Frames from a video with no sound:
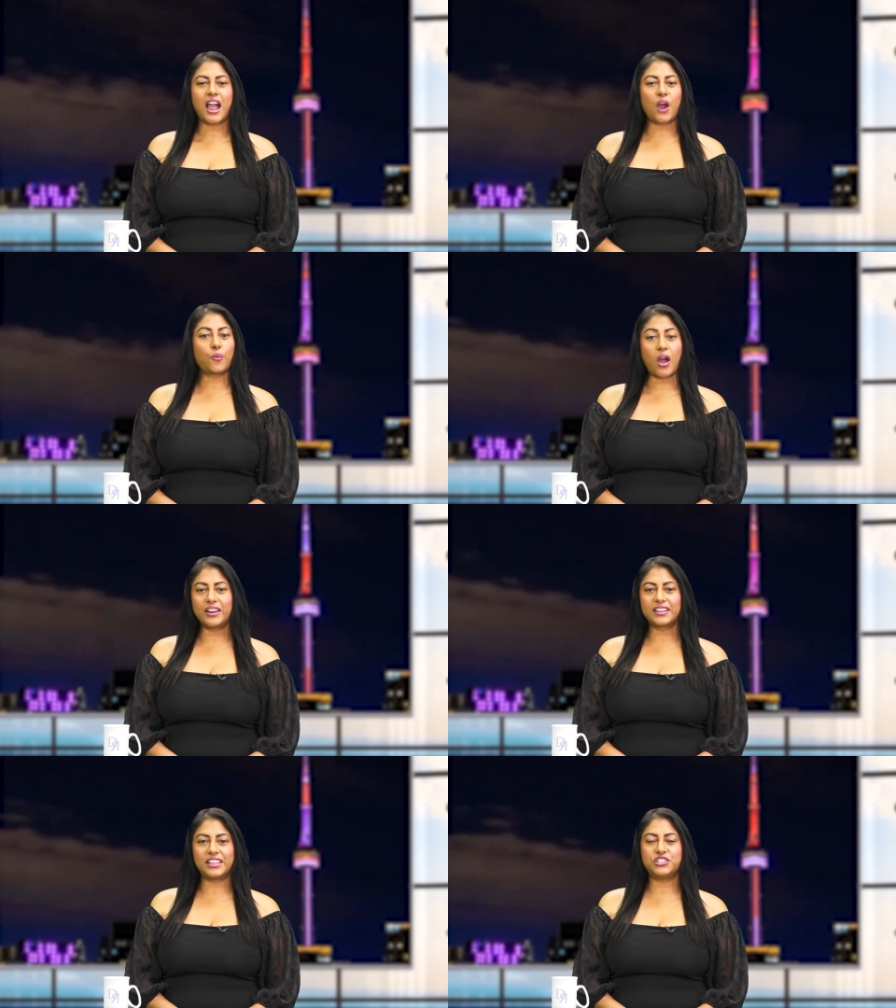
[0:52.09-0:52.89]

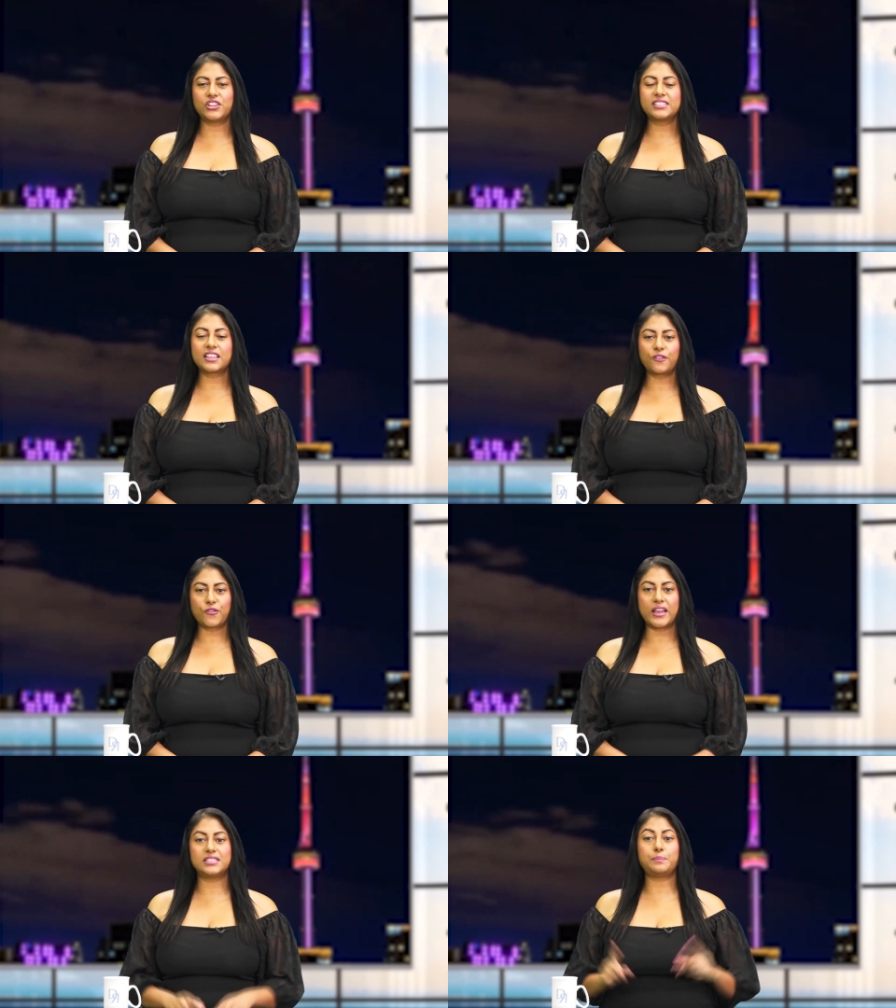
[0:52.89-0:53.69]
Ironically, just like the
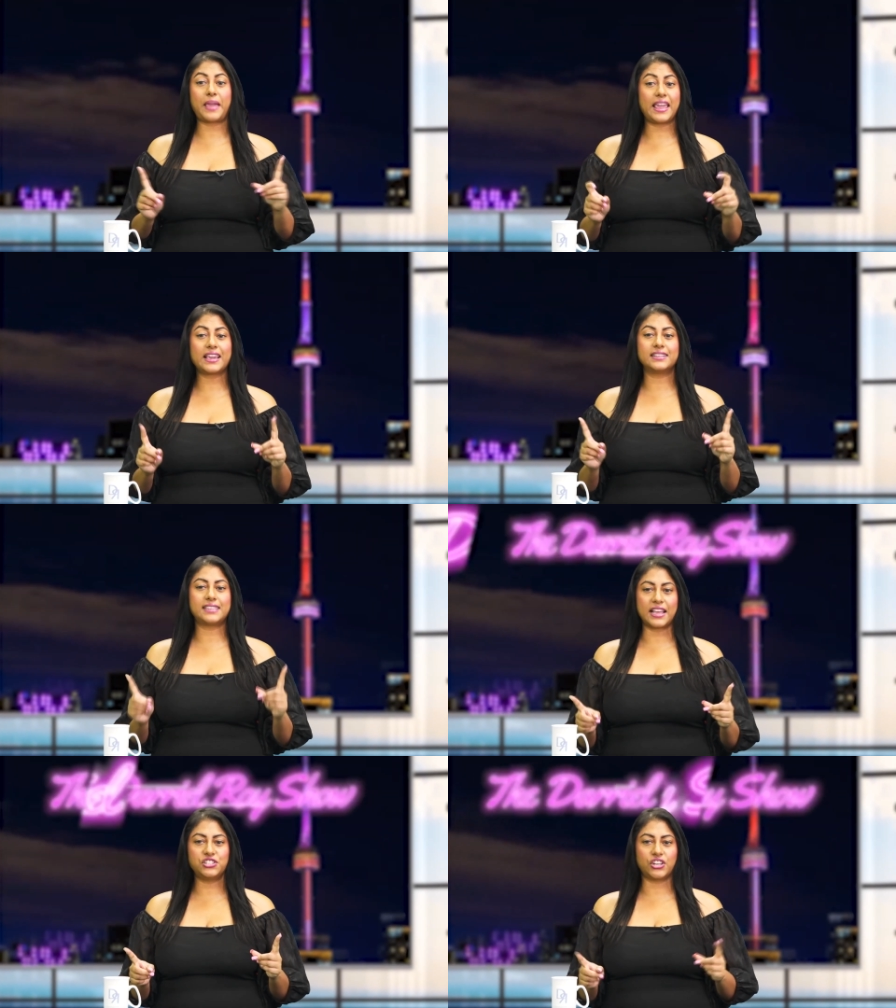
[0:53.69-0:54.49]
phrase paying
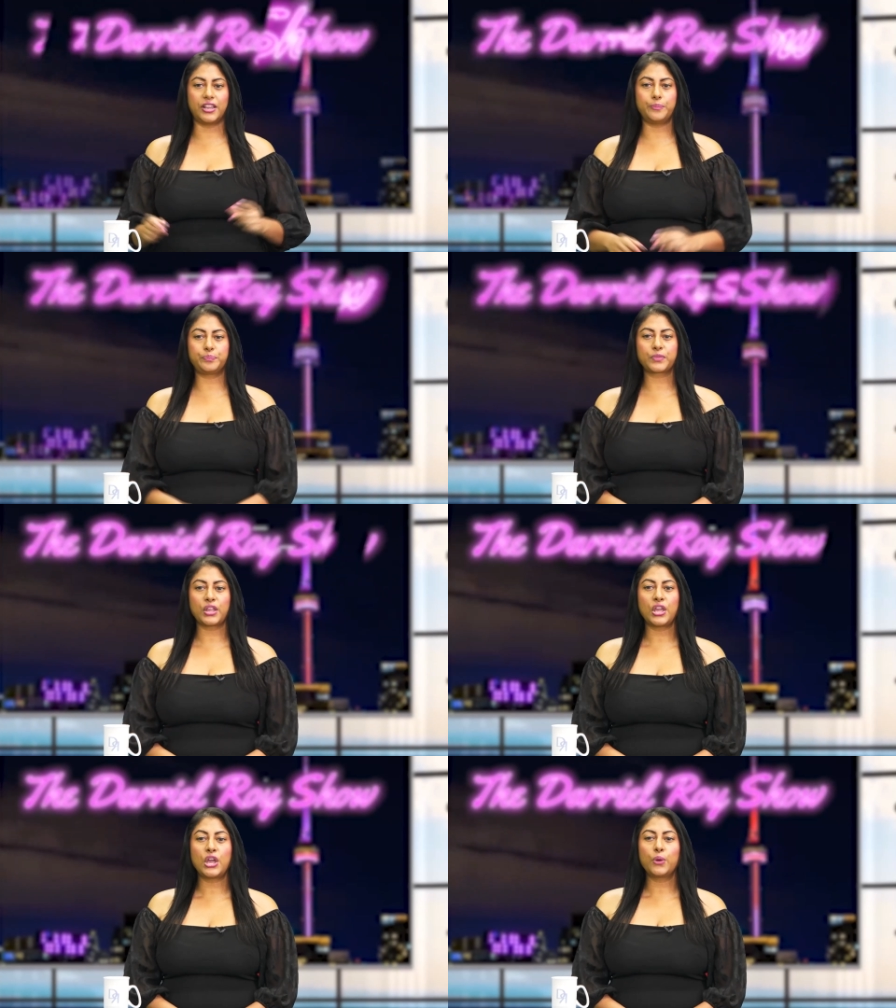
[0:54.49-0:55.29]
attention,
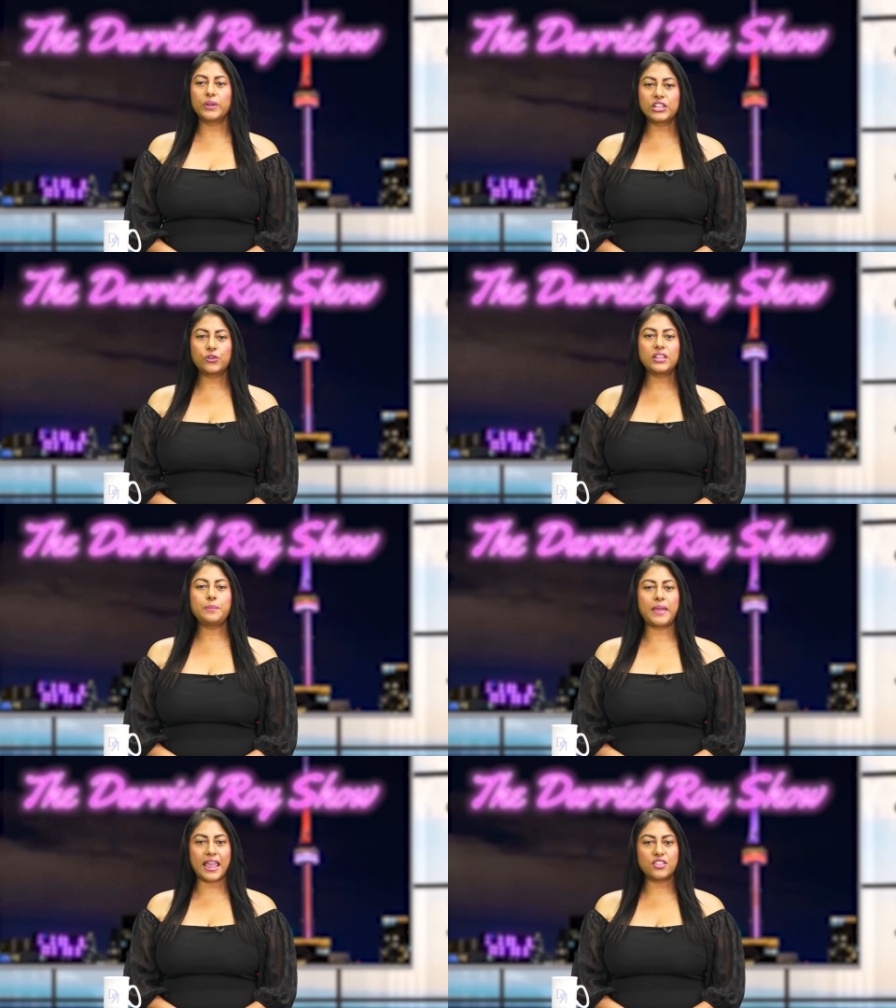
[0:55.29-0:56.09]
we literally
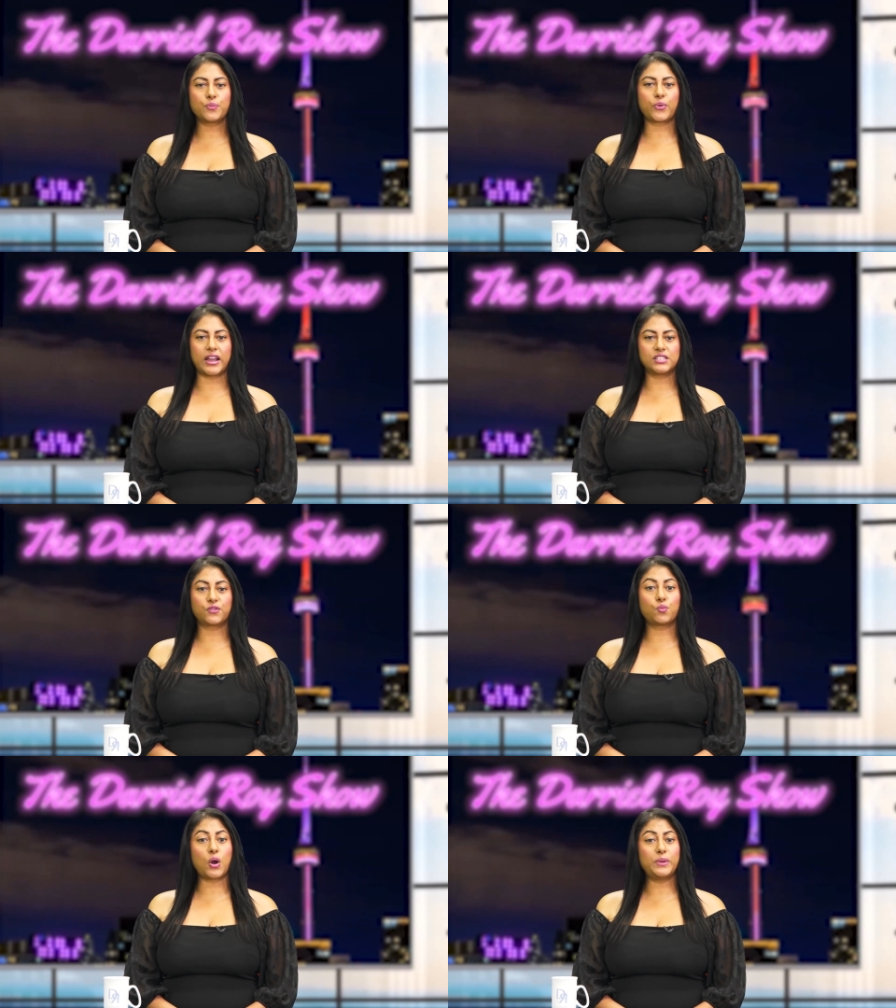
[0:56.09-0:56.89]
pay the price for
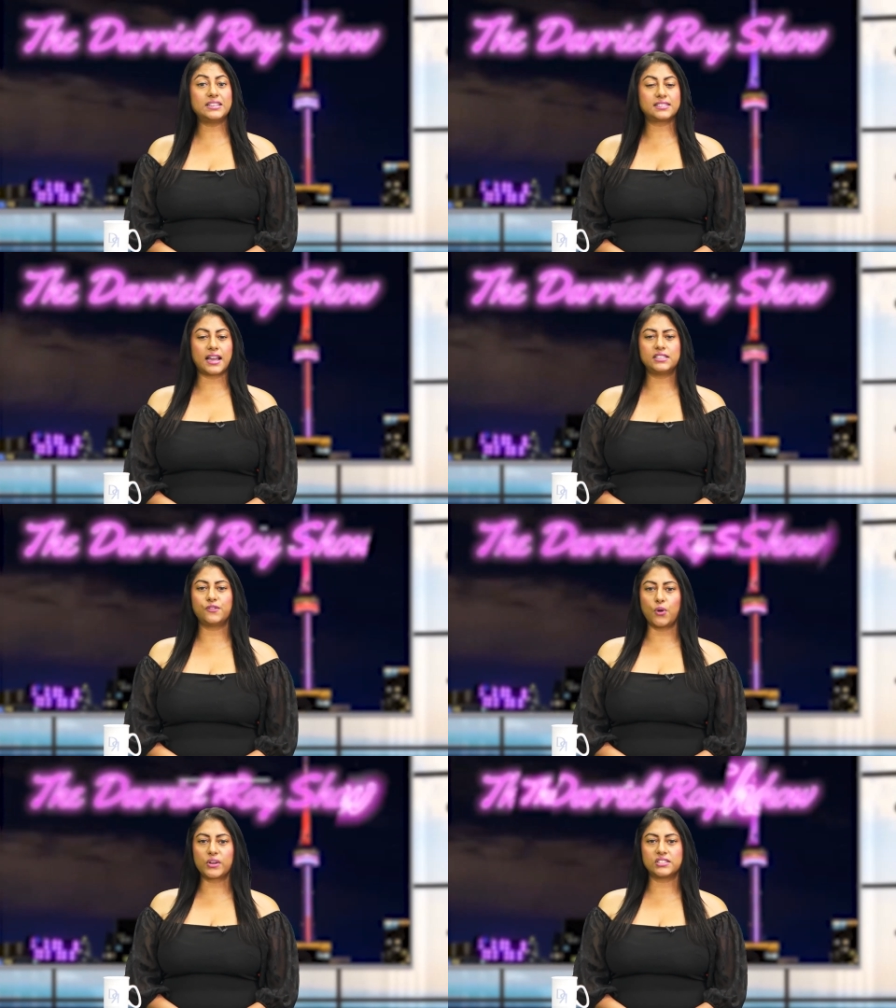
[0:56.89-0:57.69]
what we decide to
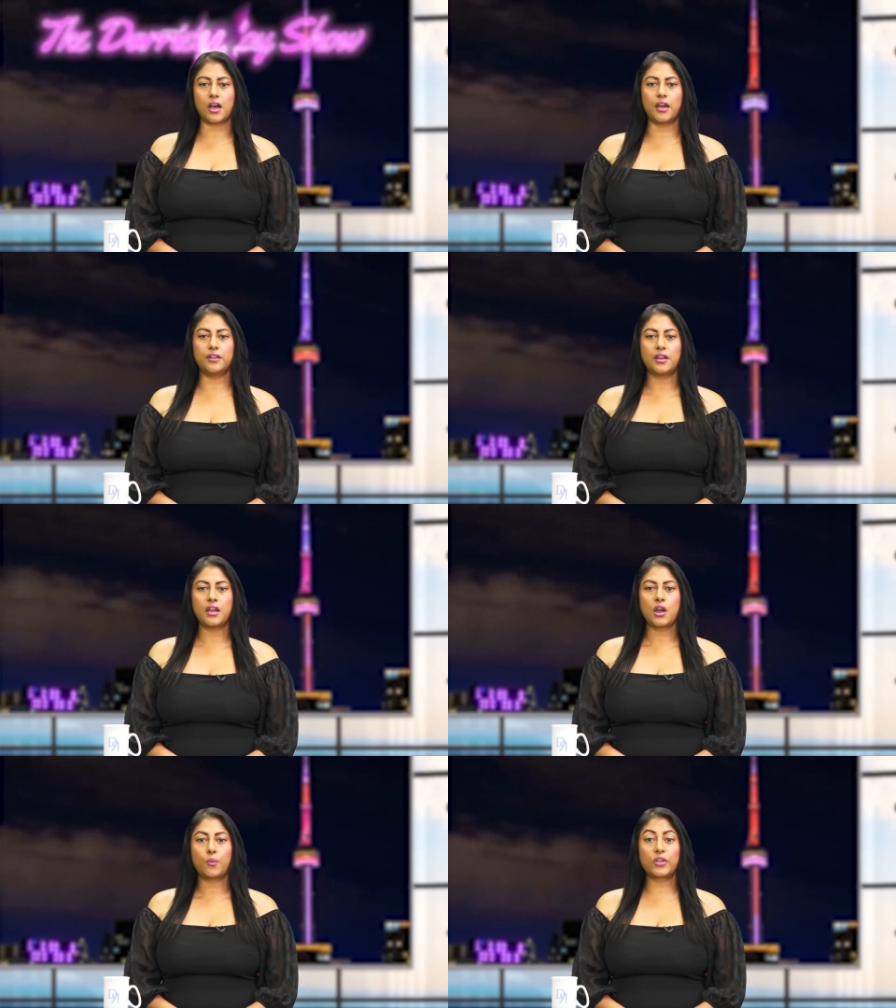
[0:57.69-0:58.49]
focus on,
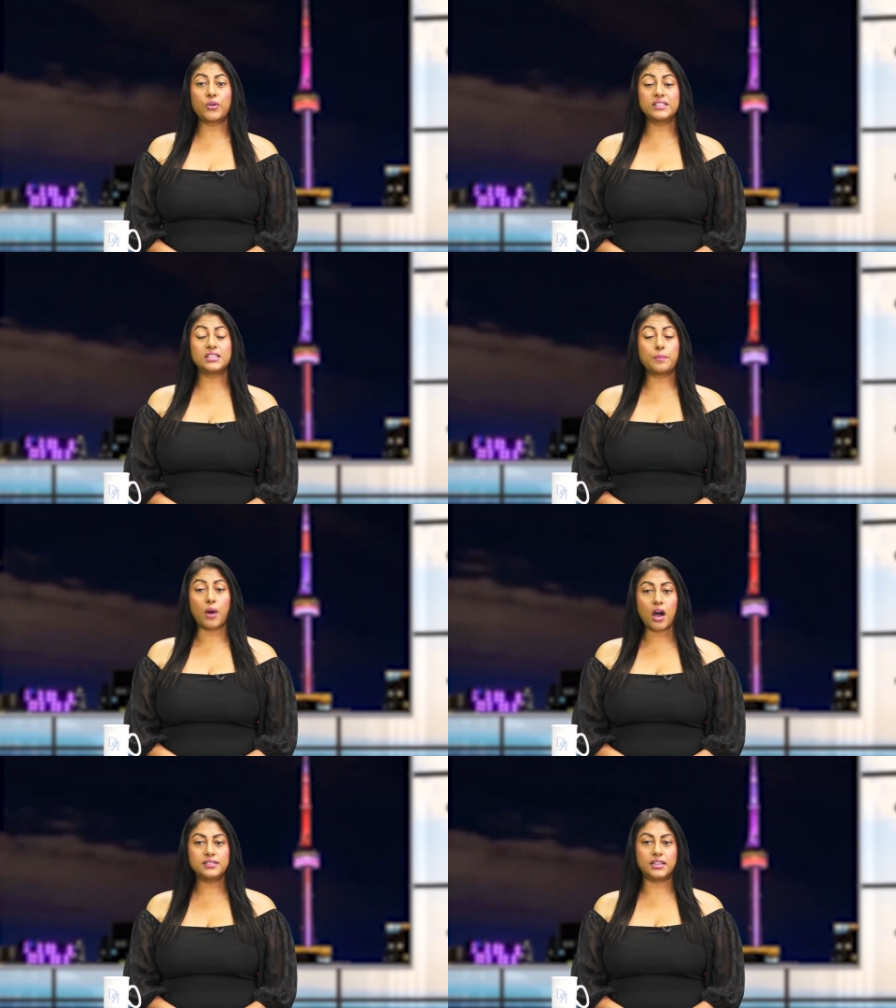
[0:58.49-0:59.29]
whether it's in a
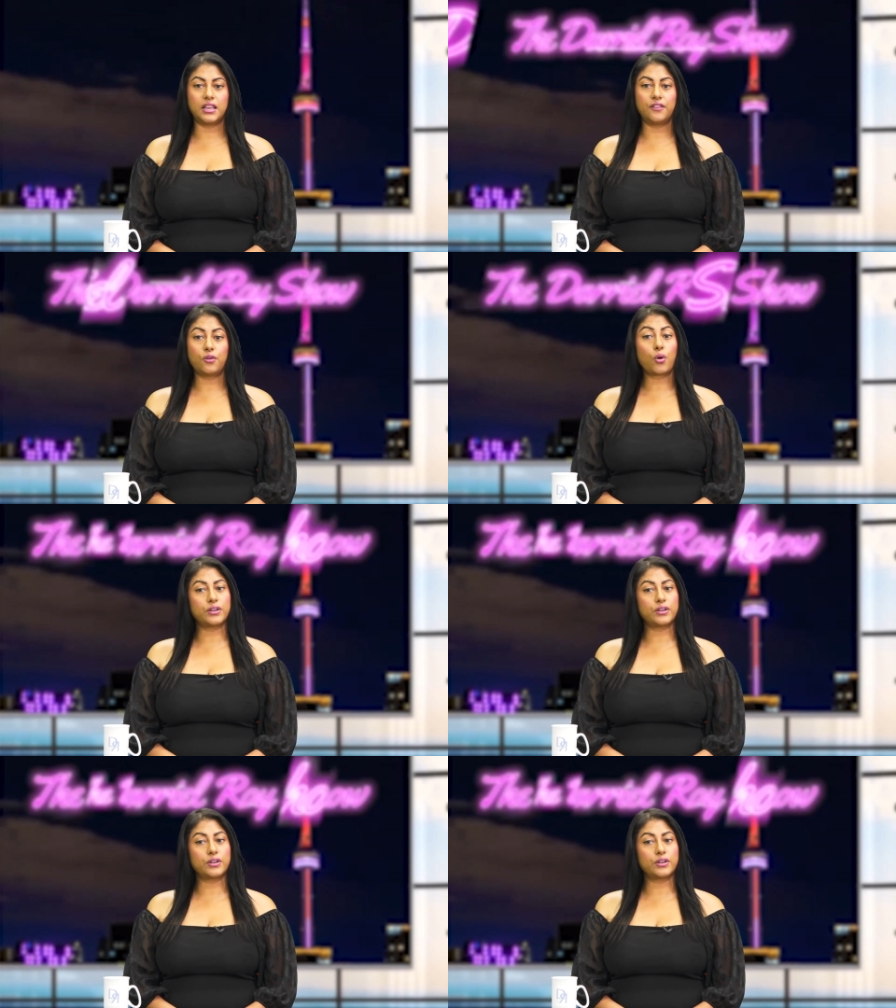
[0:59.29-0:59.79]
positive or